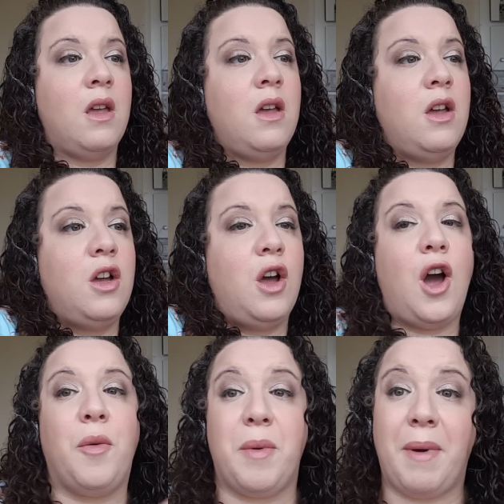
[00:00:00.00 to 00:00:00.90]

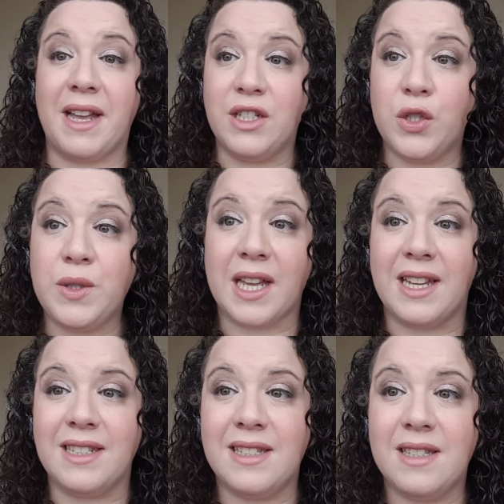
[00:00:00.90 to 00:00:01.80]
I'll be back in 2
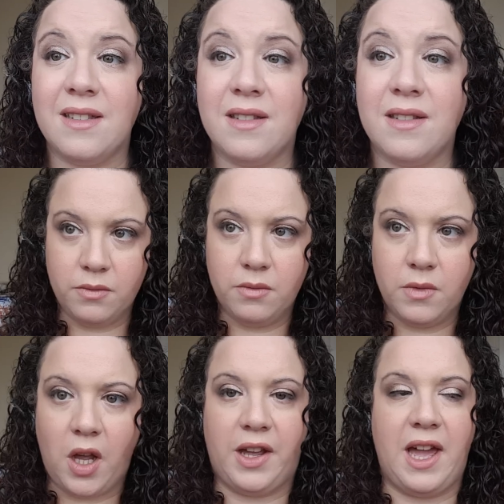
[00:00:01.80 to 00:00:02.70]
seconds.
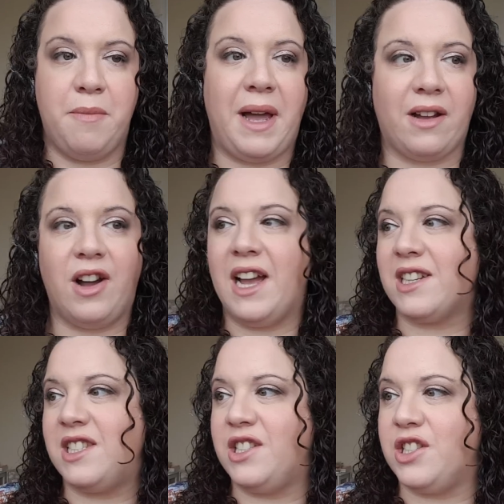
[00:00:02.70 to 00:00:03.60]
Okay, I'm back. I
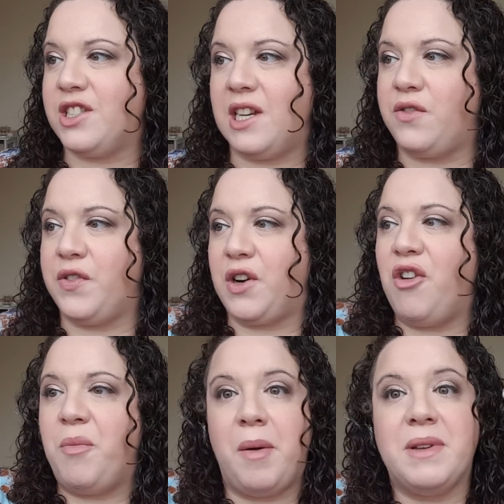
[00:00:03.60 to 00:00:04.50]
actually just had
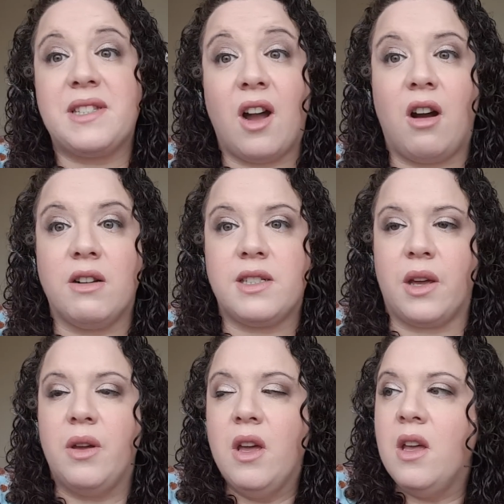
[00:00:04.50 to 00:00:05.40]
forgot my mascara.
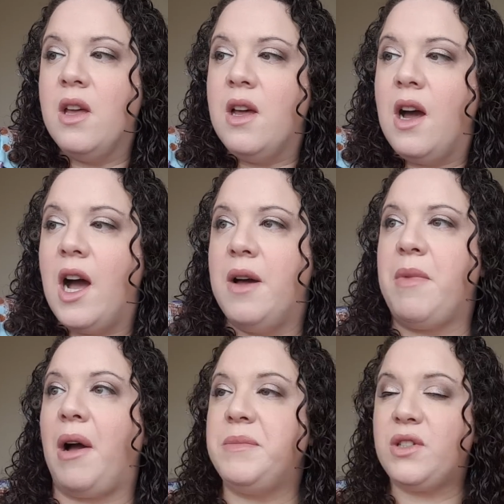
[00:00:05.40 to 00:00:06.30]
So
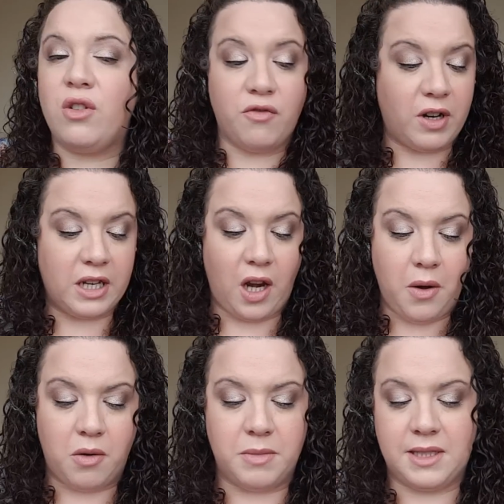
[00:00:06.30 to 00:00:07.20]
I'm sort of running
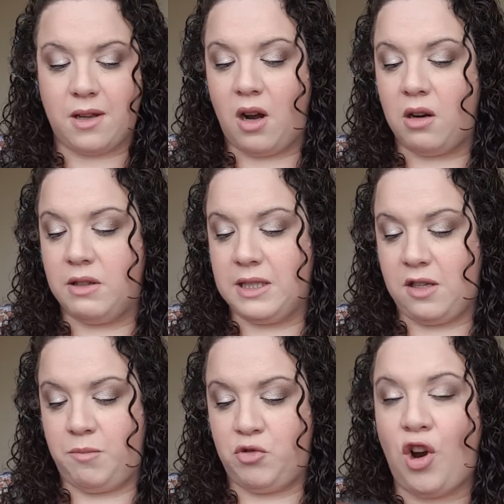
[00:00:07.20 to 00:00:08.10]
low on
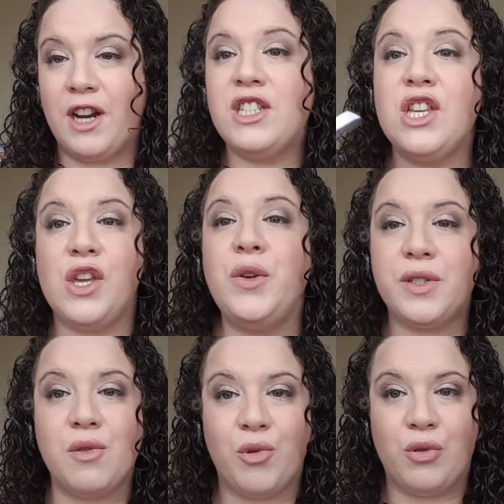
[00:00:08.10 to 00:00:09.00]
mascaras. I'm trying to
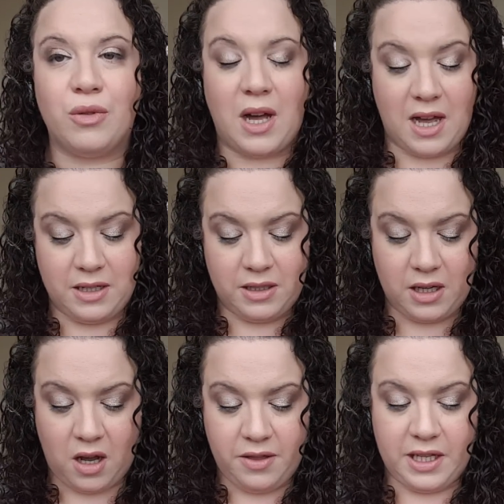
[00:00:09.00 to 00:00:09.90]
use them all.
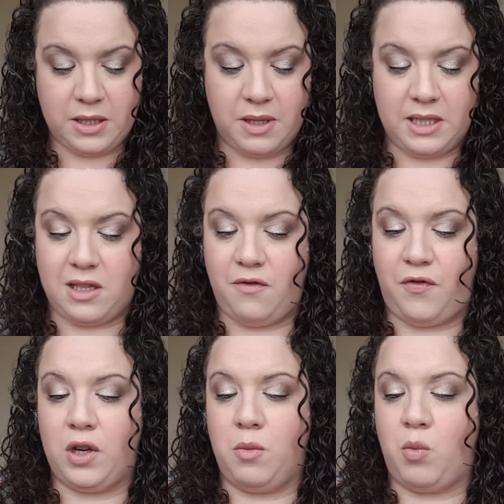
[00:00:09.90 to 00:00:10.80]
And this one is the
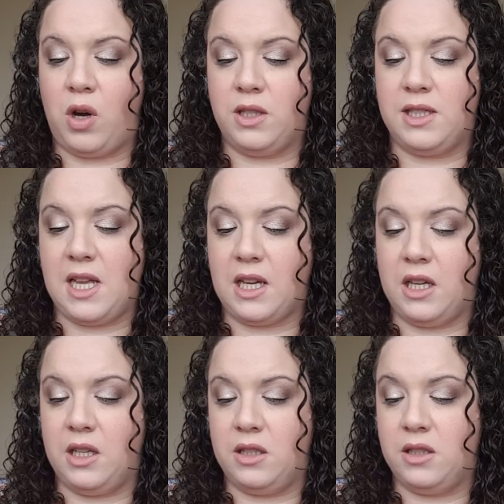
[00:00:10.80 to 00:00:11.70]
Volume 1
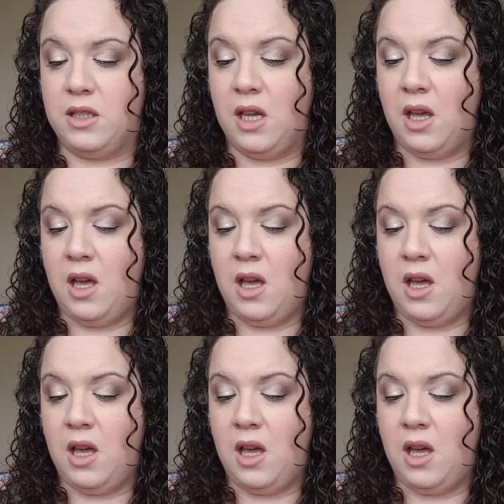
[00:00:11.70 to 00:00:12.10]
Second